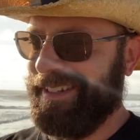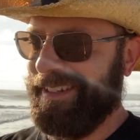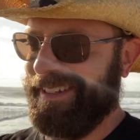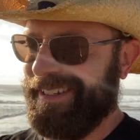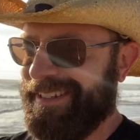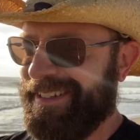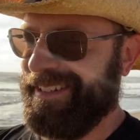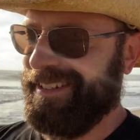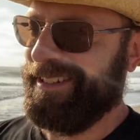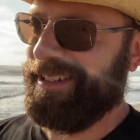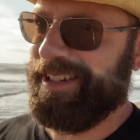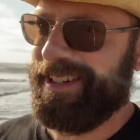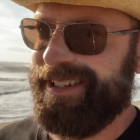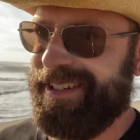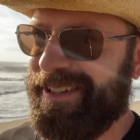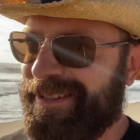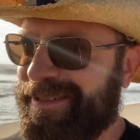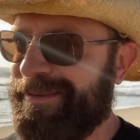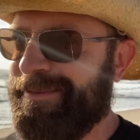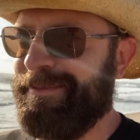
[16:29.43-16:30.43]
You just
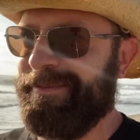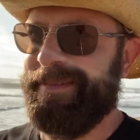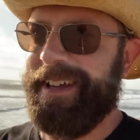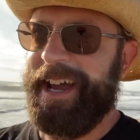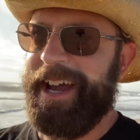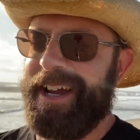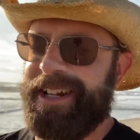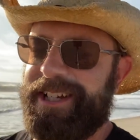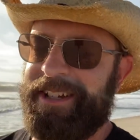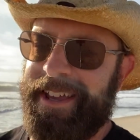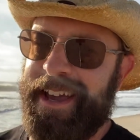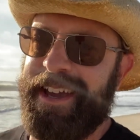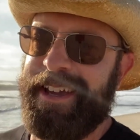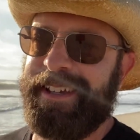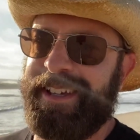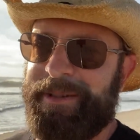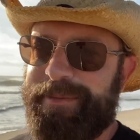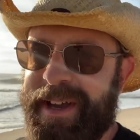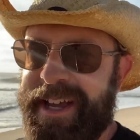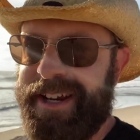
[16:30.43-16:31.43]
do hashtag
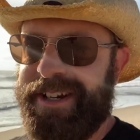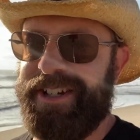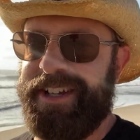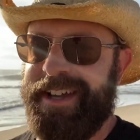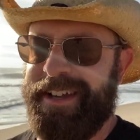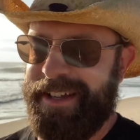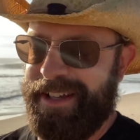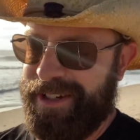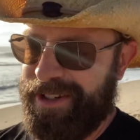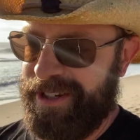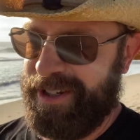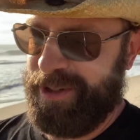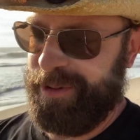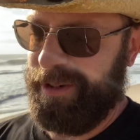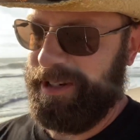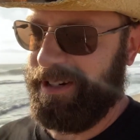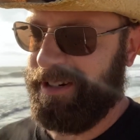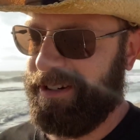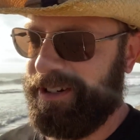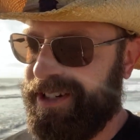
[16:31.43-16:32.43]
Cabana Challenge on
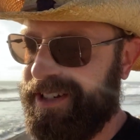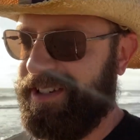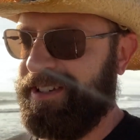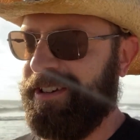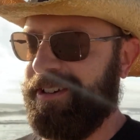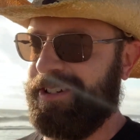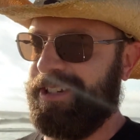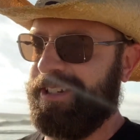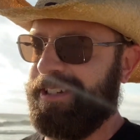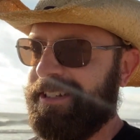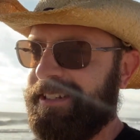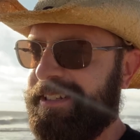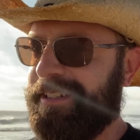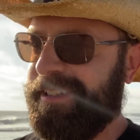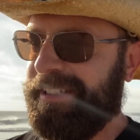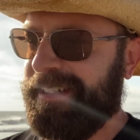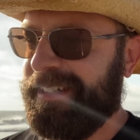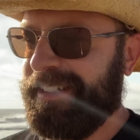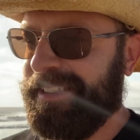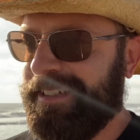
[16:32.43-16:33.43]
Twitter, just search it.
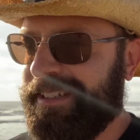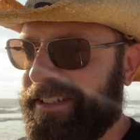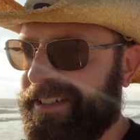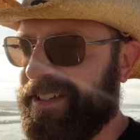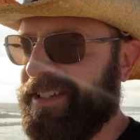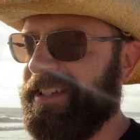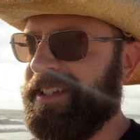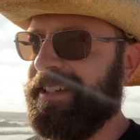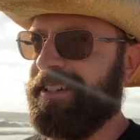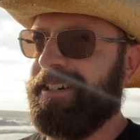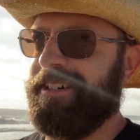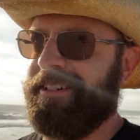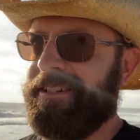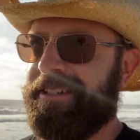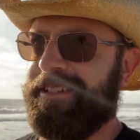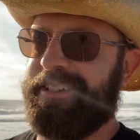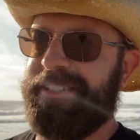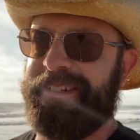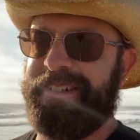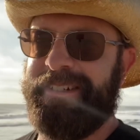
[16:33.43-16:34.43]
You'll see all
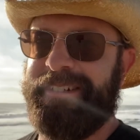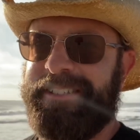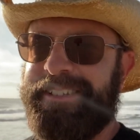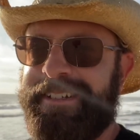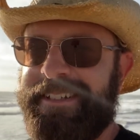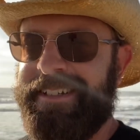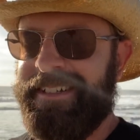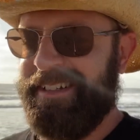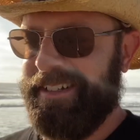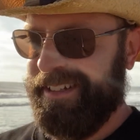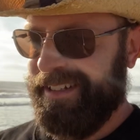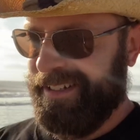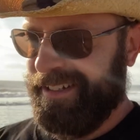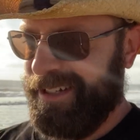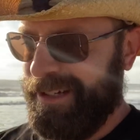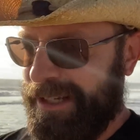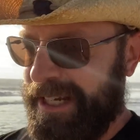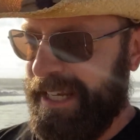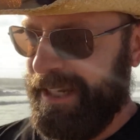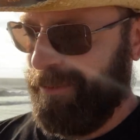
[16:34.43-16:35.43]
the
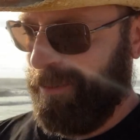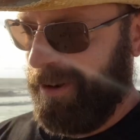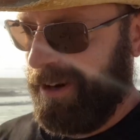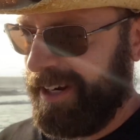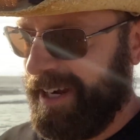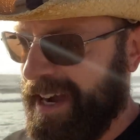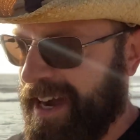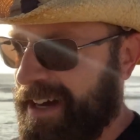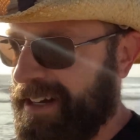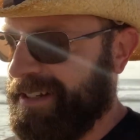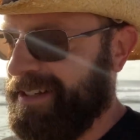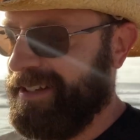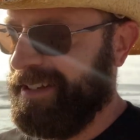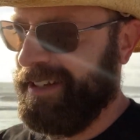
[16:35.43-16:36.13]
unique workouts.